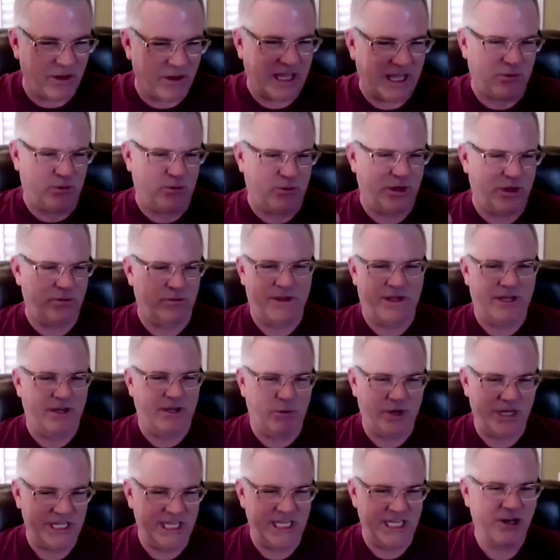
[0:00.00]
Like we
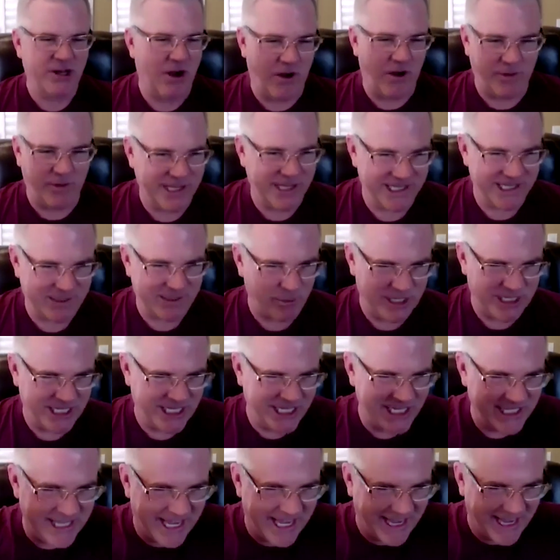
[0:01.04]
we need all these, we
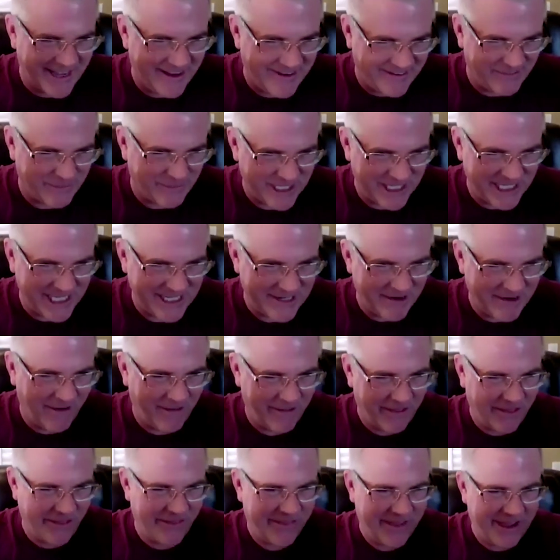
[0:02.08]
need that, we need
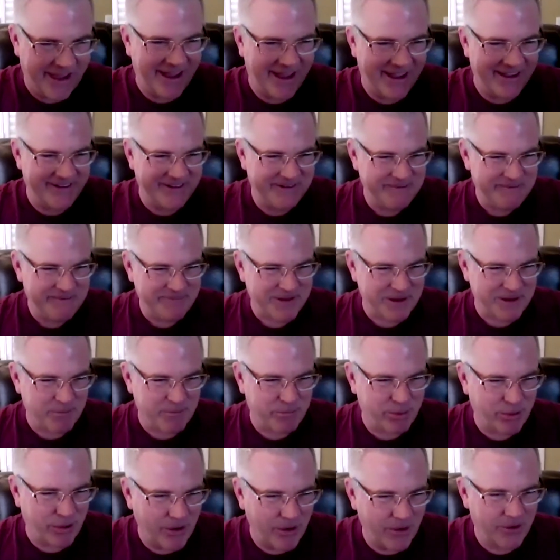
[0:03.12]
all of that
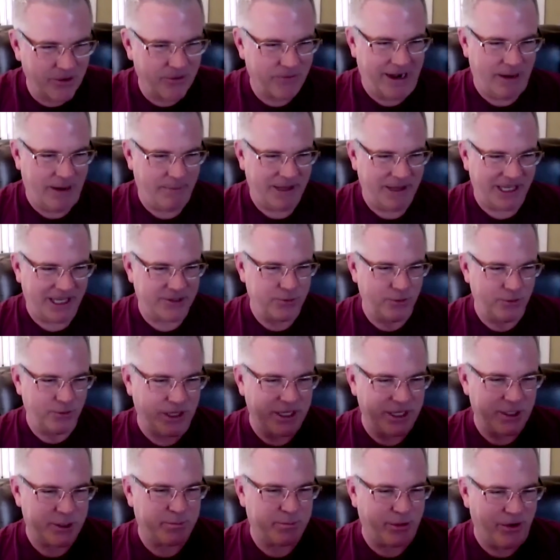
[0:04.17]
programming. It's
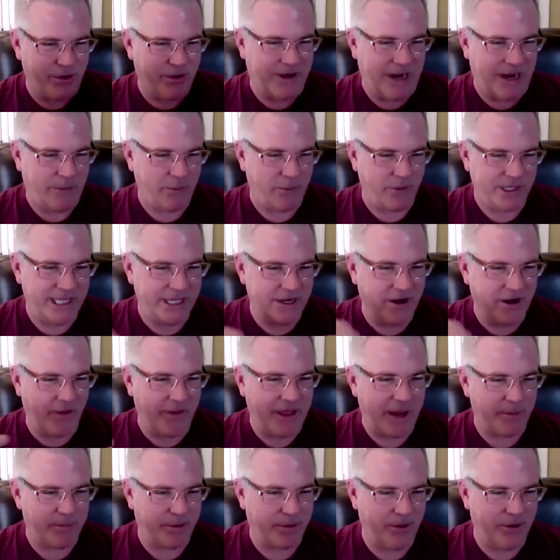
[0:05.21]
just program. We need all
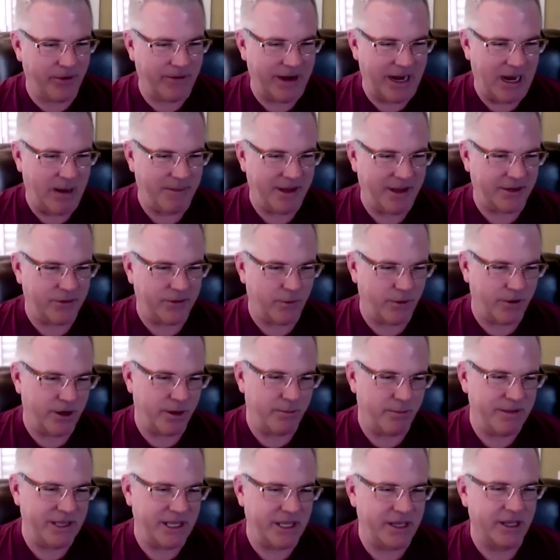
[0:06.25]
that programming in order
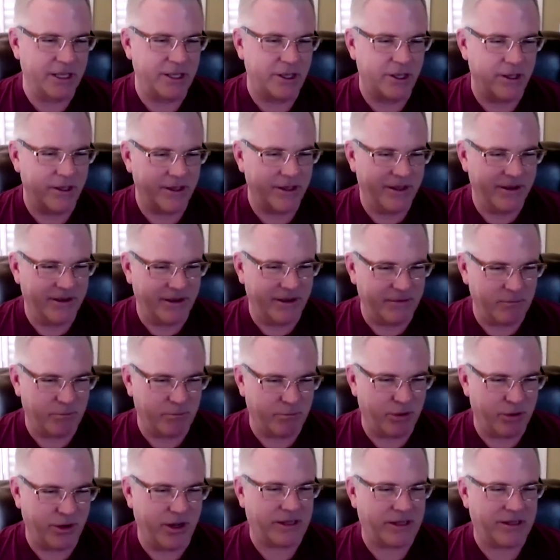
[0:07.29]
to be good,
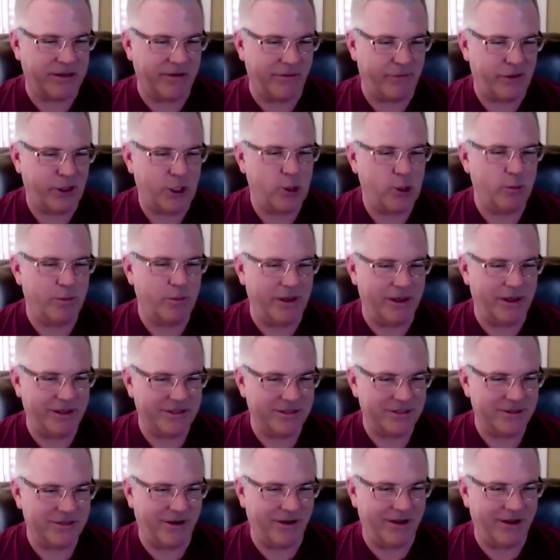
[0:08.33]
productive
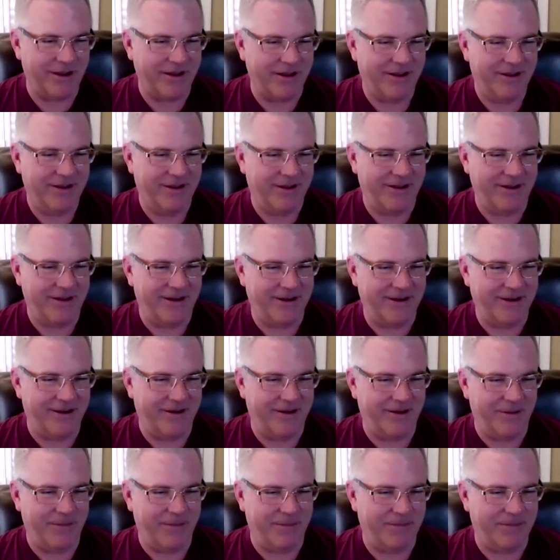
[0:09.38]
humans, right?
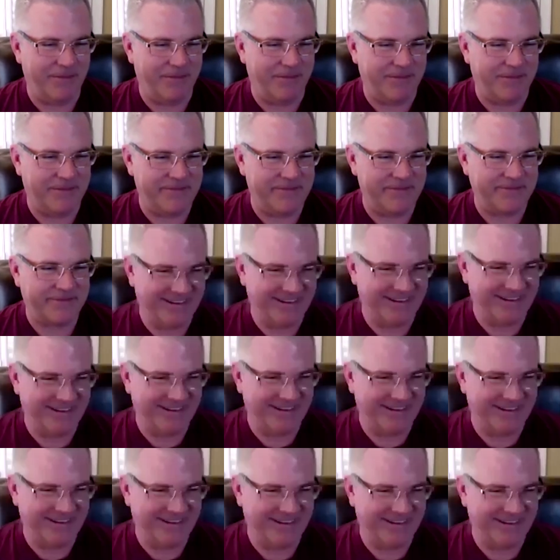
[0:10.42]
Um, and
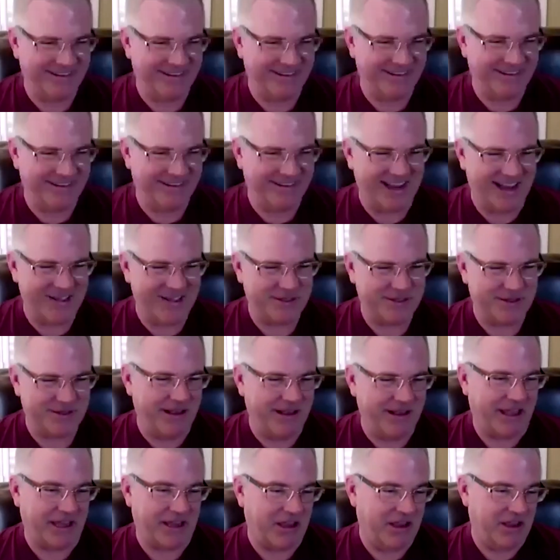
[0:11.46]
it has like
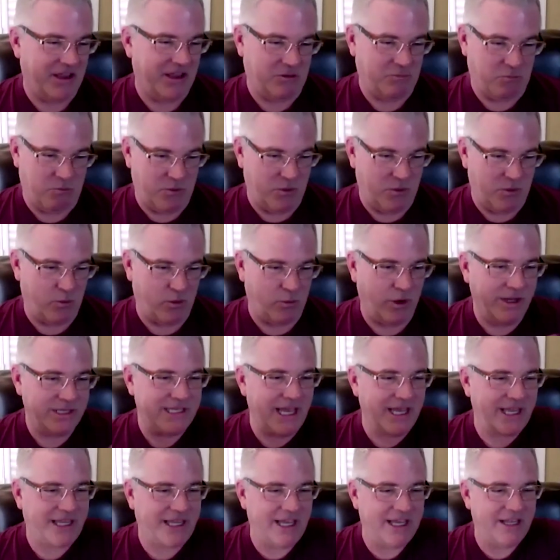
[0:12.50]
we always say,
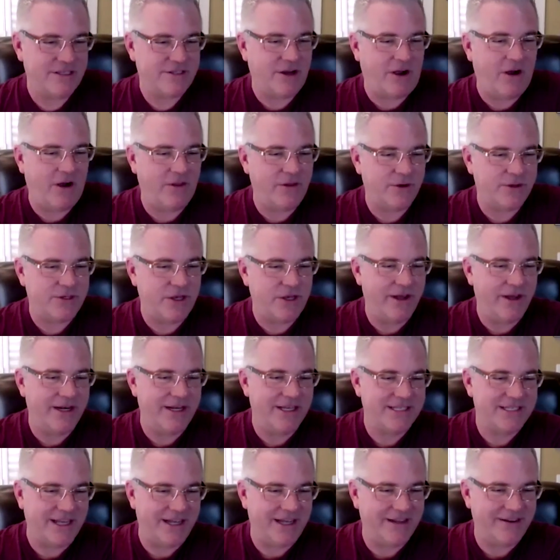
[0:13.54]
kids, oh, they're so
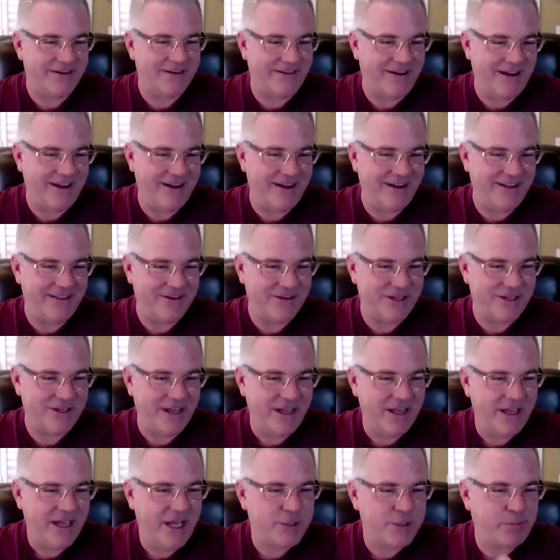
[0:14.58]
innocent, right? And there's
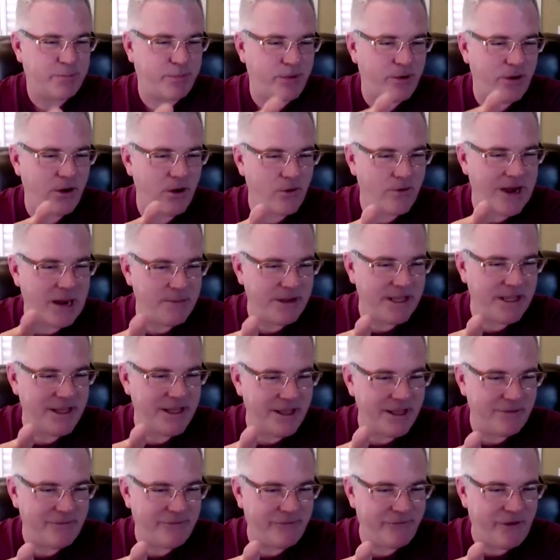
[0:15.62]
it's programming
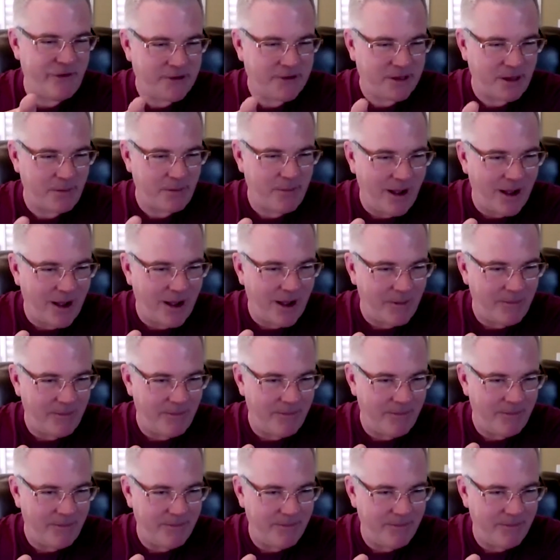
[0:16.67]
that fucked them up.